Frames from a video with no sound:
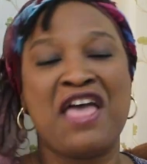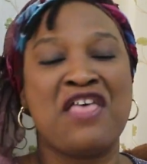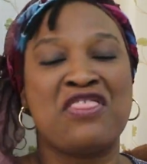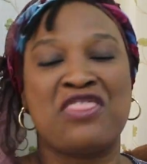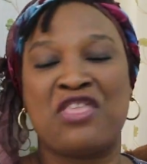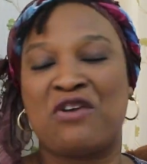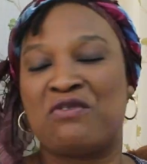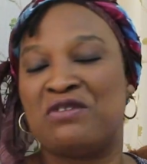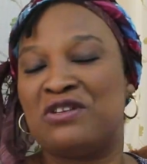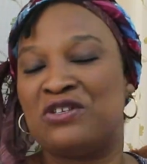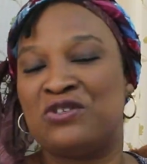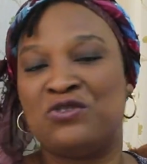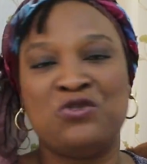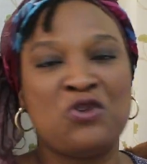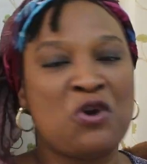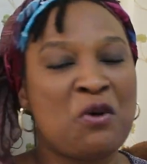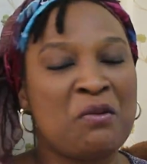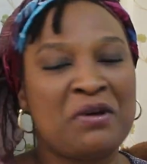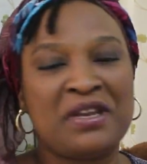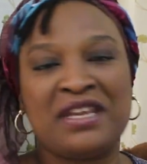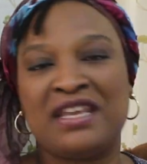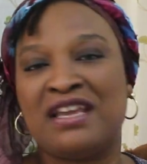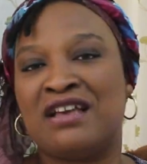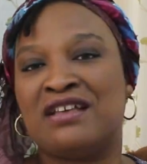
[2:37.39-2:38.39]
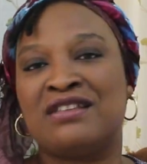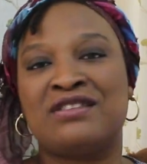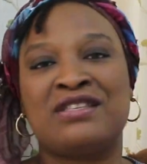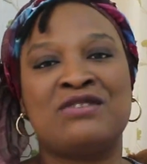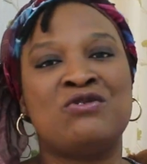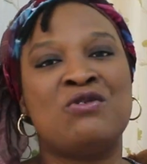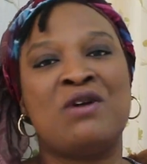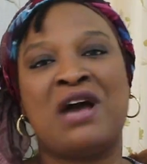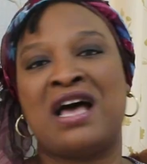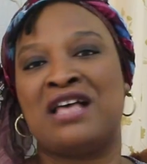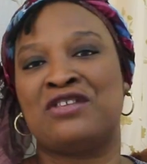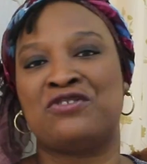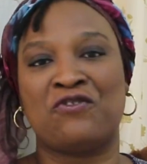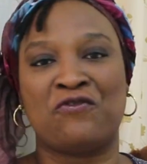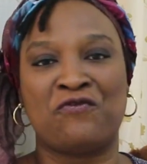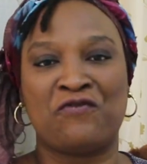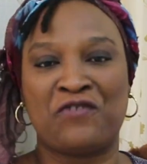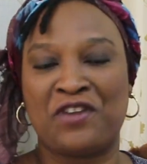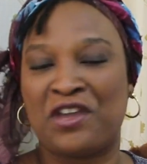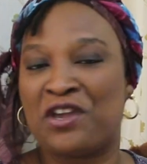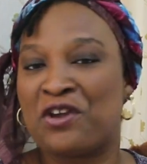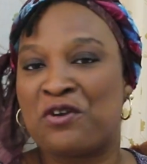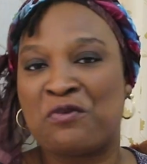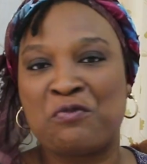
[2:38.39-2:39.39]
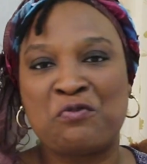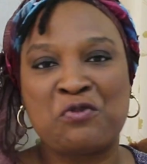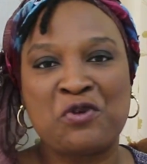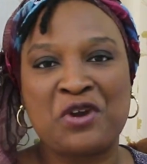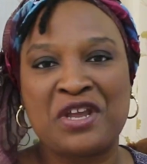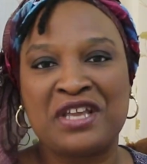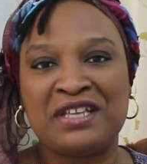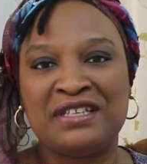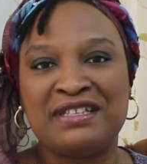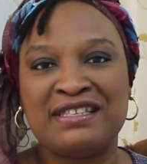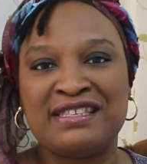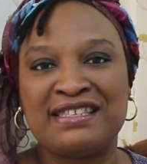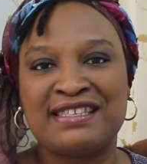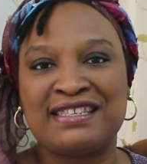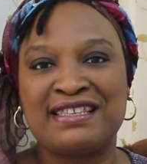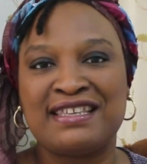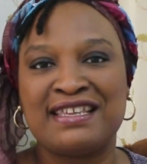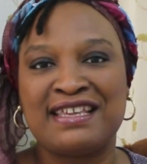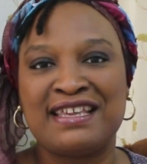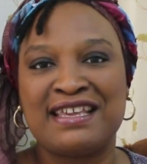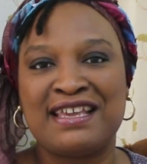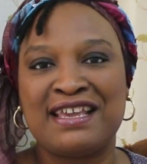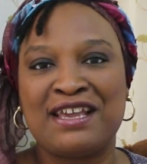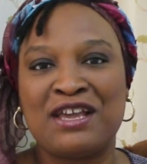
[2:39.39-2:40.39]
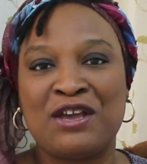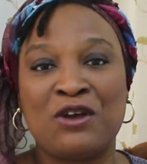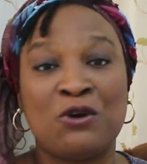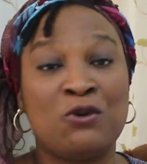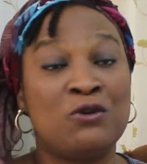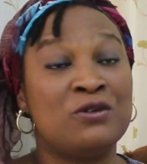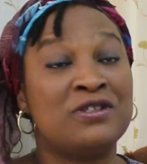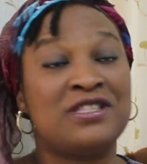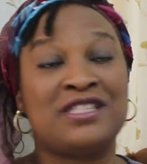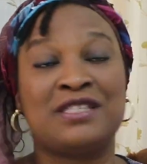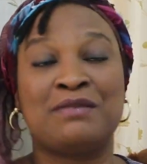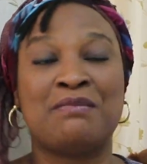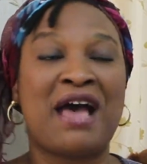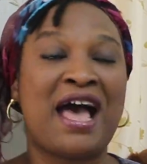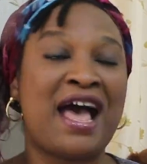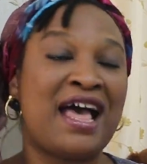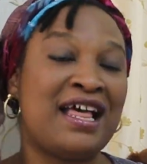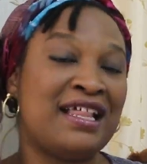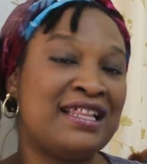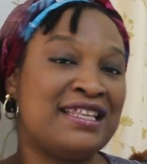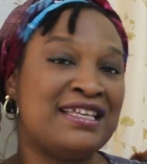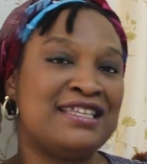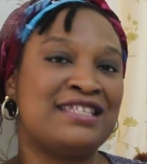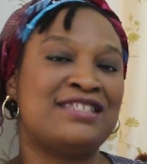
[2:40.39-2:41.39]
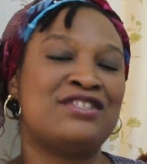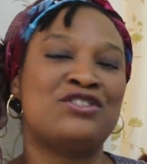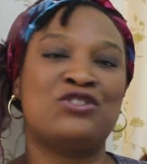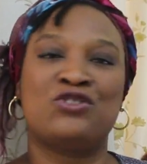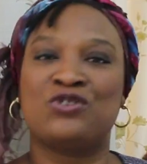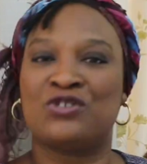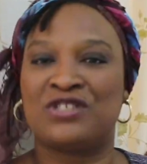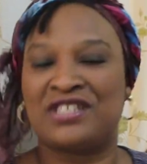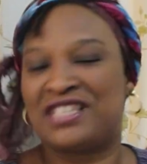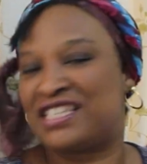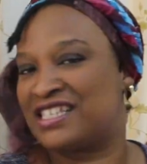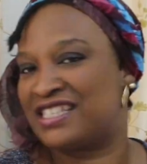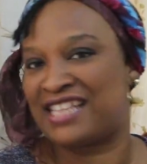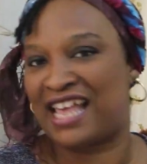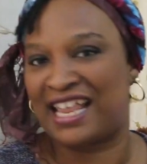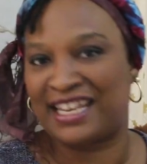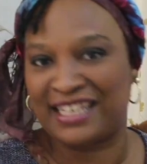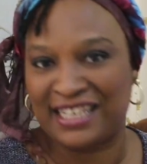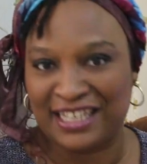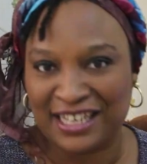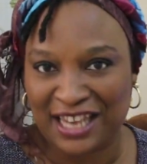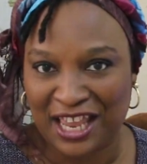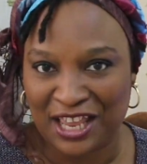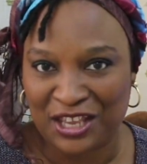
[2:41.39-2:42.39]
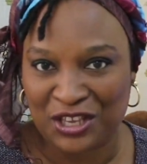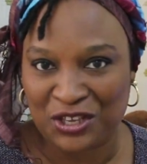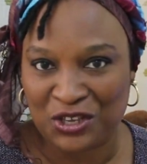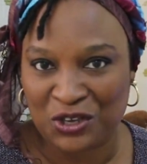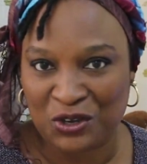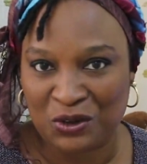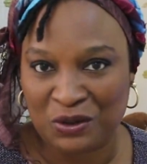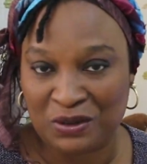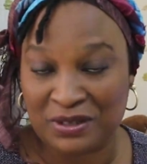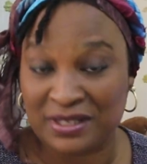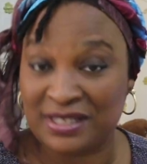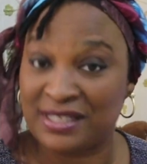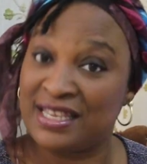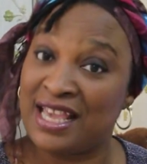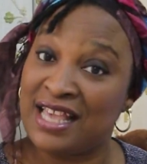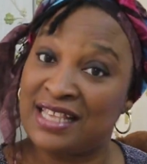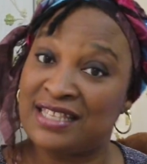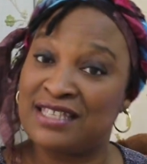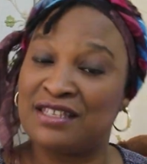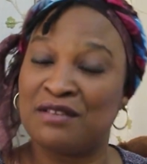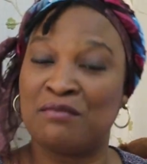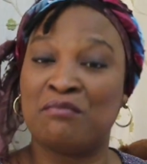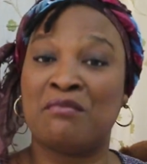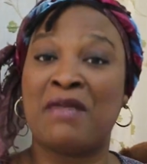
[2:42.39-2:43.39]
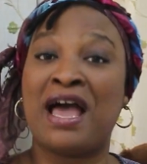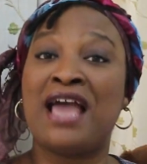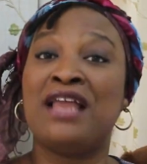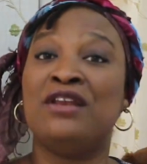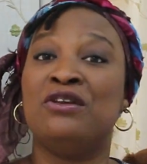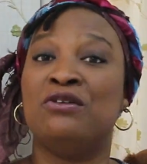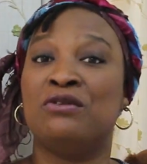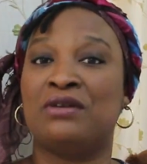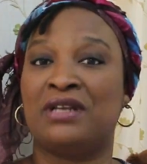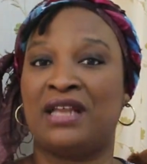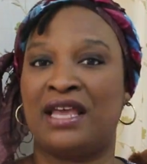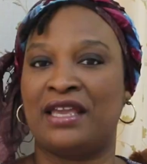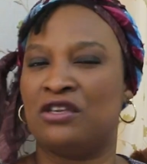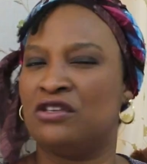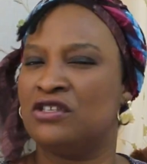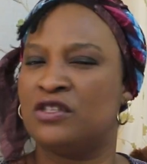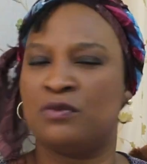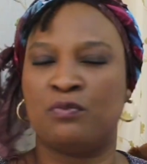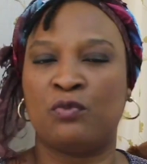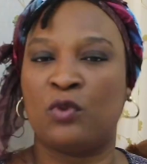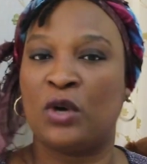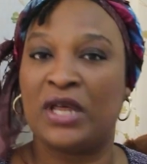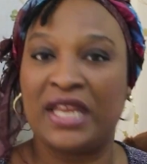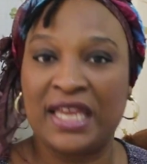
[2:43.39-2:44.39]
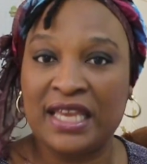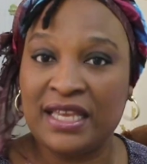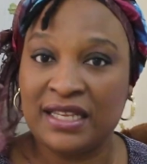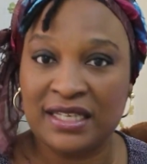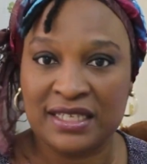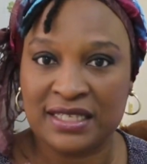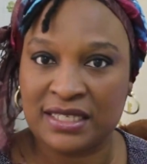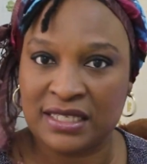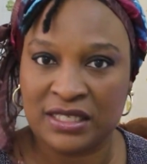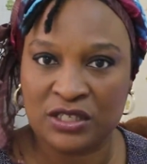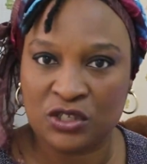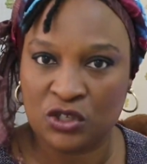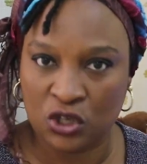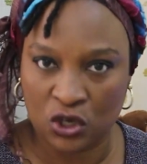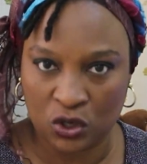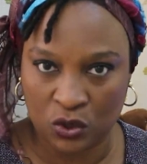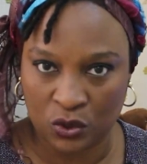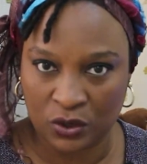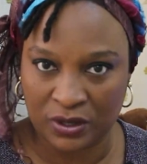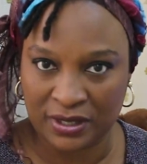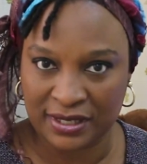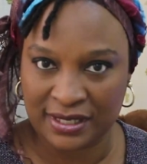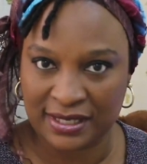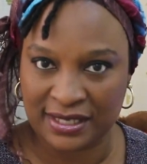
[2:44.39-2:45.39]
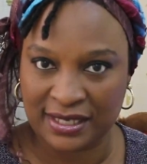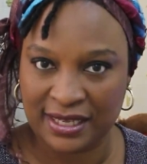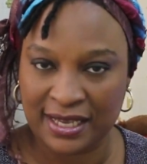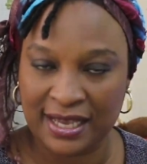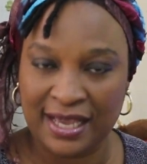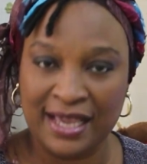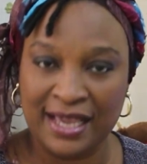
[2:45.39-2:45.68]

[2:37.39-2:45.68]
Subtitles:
There is nobody else who has your fingerprints, whose smile is just exactly like yours. Yes, it might look like yours, but it isn't yours.